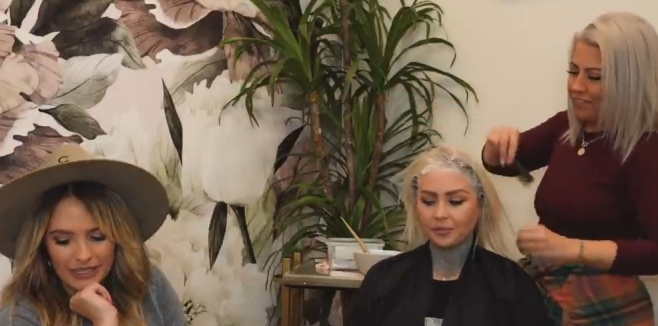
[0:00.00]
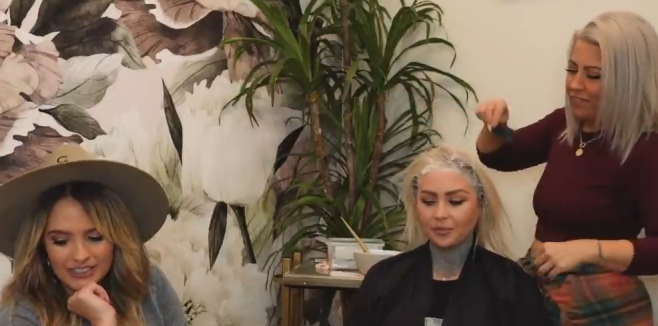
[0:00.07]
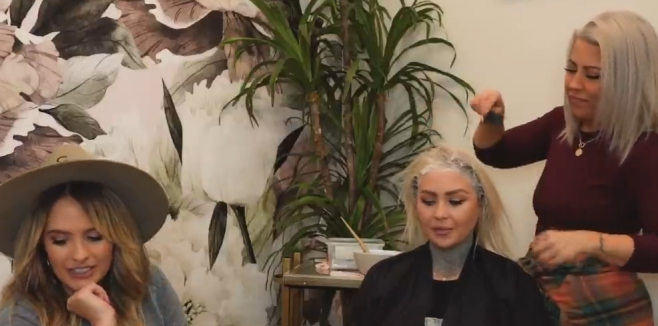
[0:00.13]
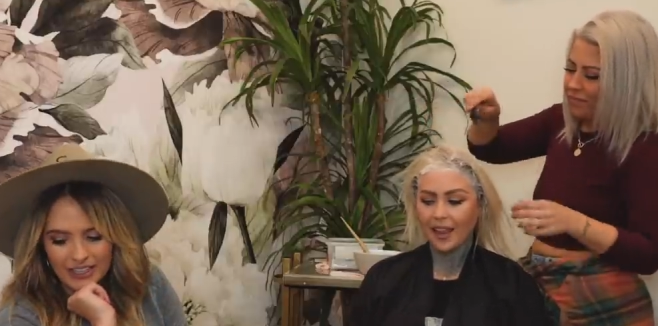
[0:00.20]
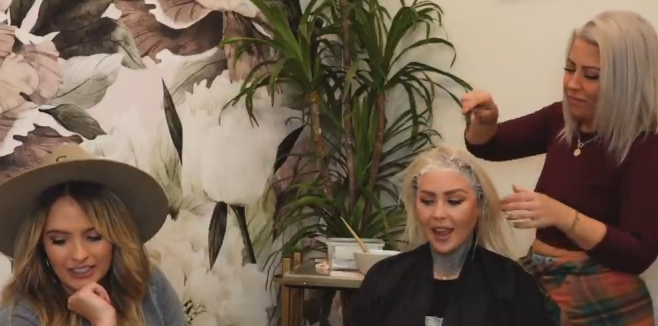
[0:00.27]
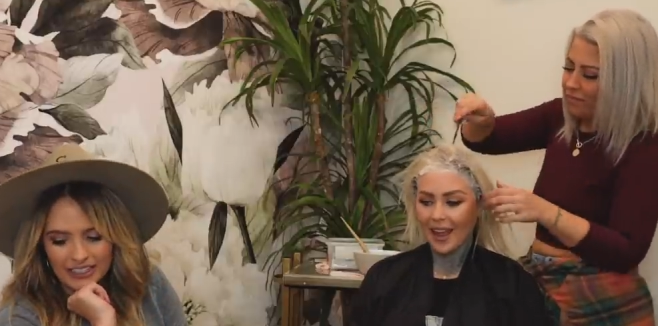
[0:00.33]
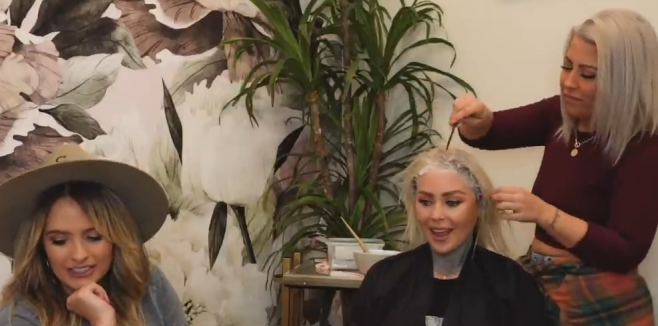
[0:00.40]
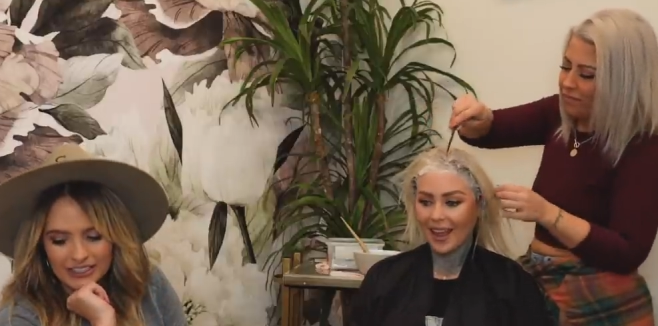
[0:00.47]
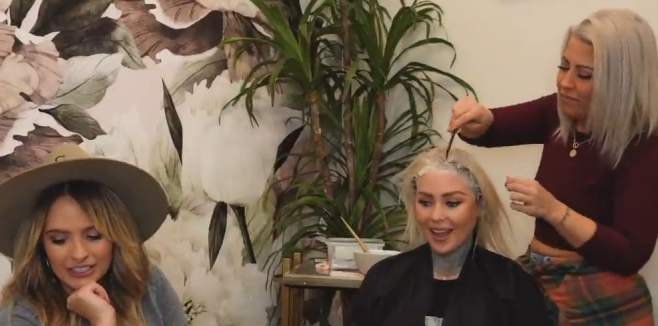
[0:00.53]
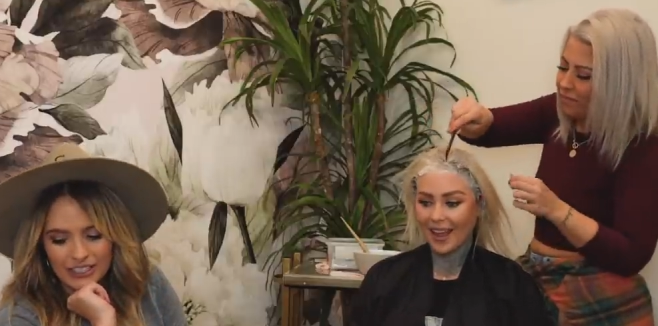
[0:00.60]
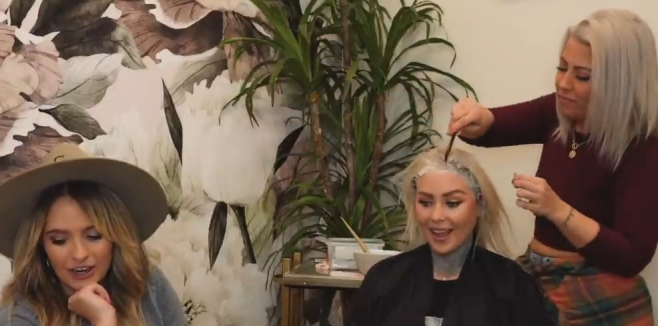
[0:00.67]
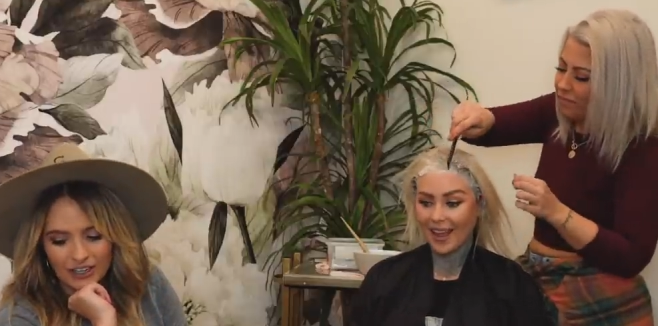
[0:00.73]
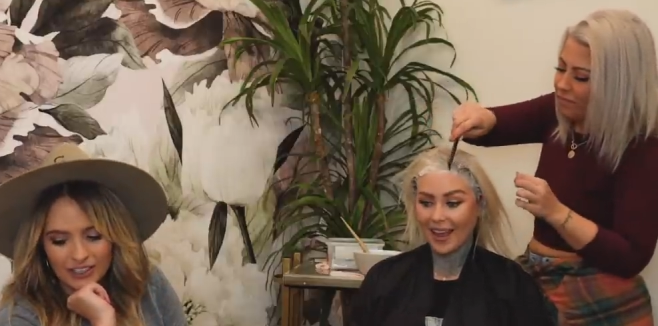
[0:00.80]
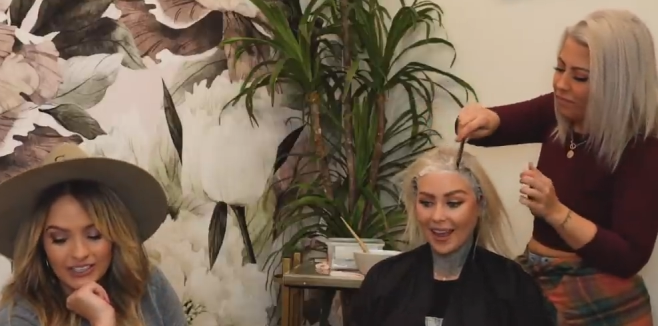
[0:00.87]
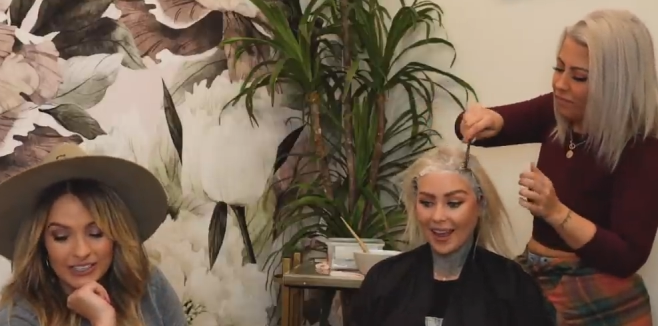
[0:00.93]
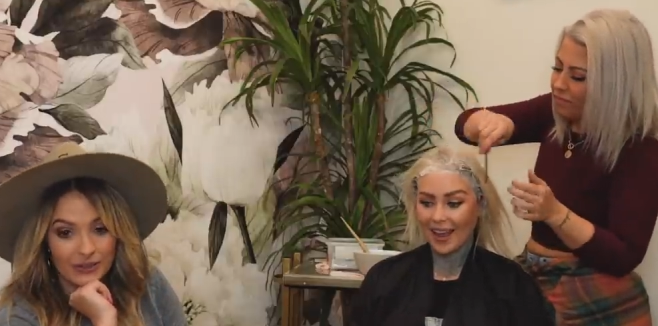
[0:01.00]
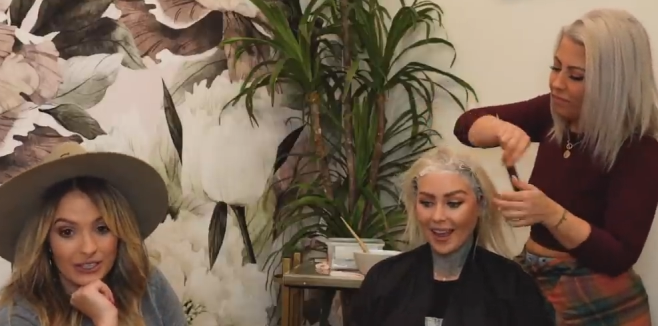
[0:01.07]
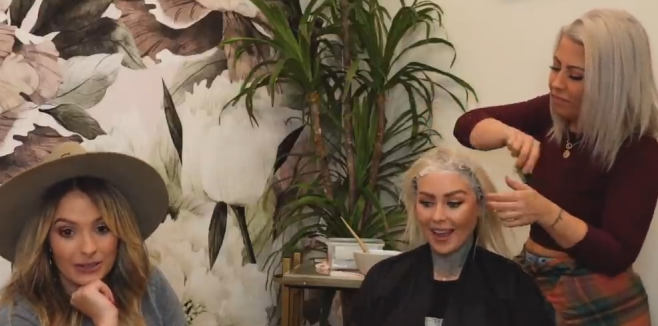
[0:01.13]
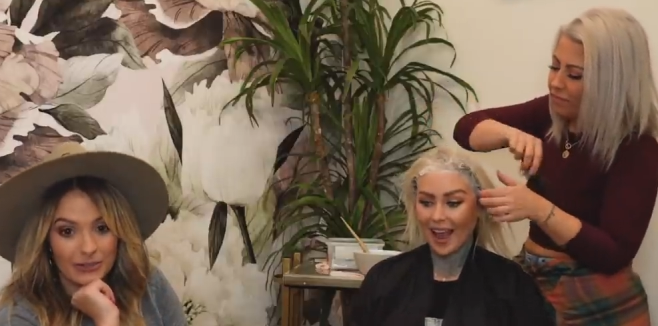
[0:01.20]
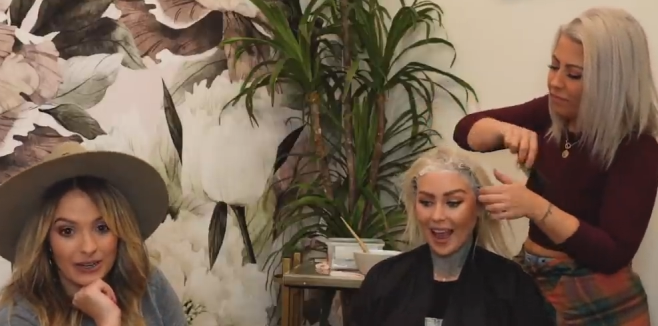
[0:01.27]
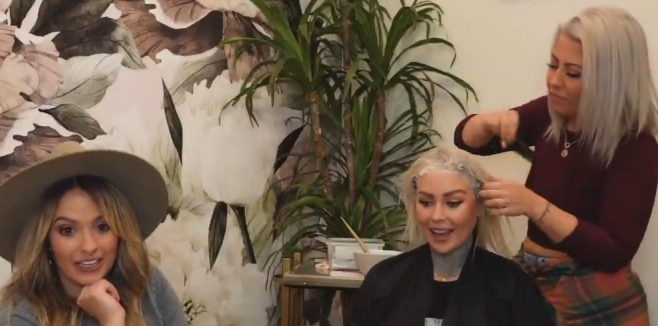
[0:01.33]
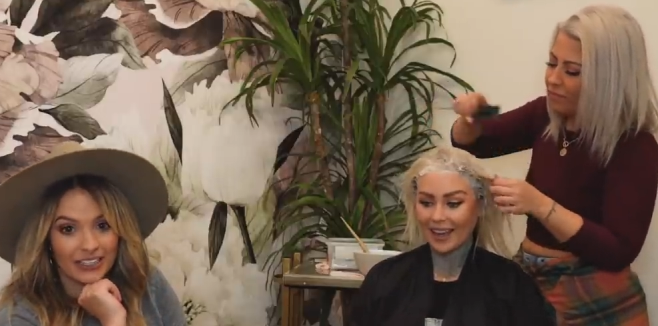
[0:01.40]
Speaker 1: my son likes to talk, so he
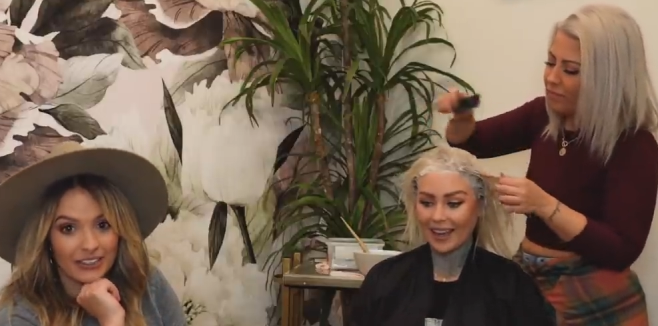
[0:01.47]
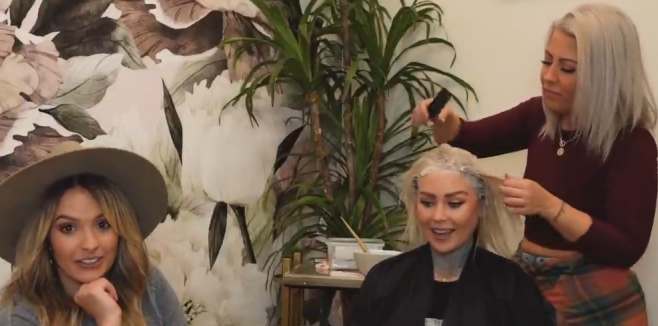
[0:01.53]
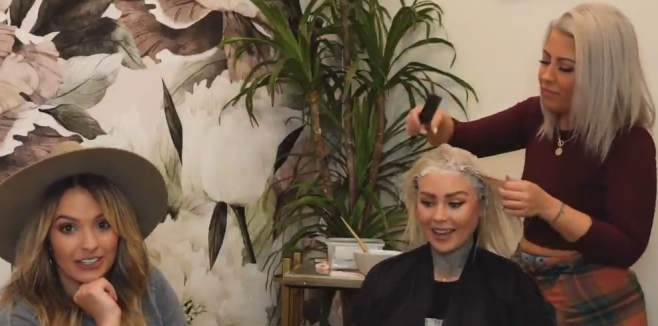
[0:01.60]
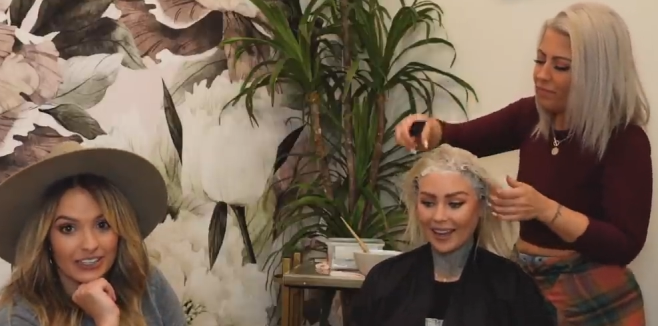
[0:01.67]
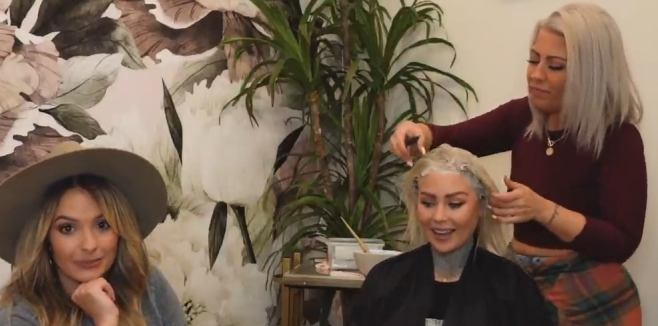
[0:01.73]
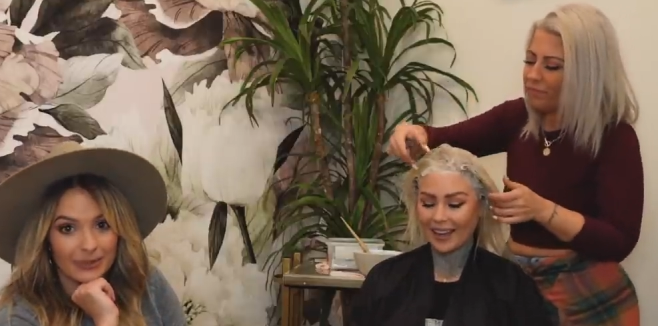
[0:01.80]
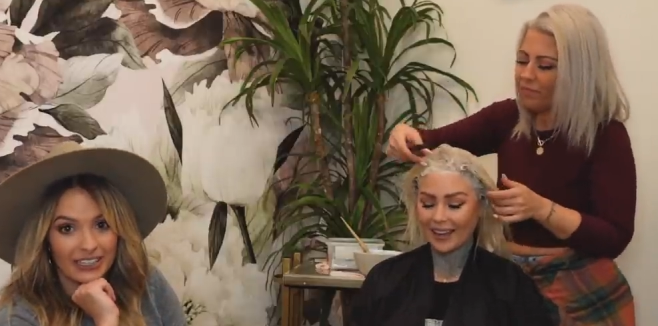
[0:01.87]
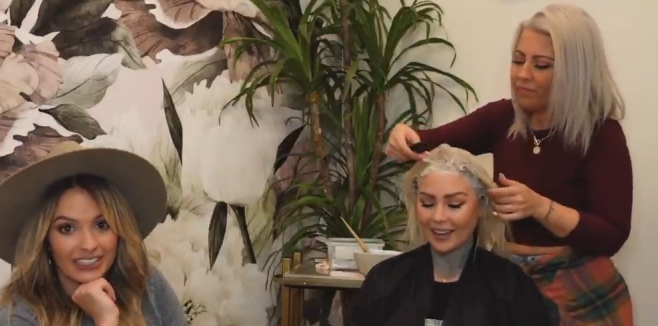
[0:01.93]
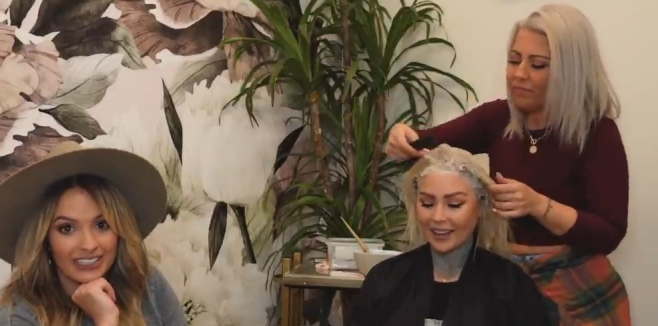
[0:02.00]
might. You guys might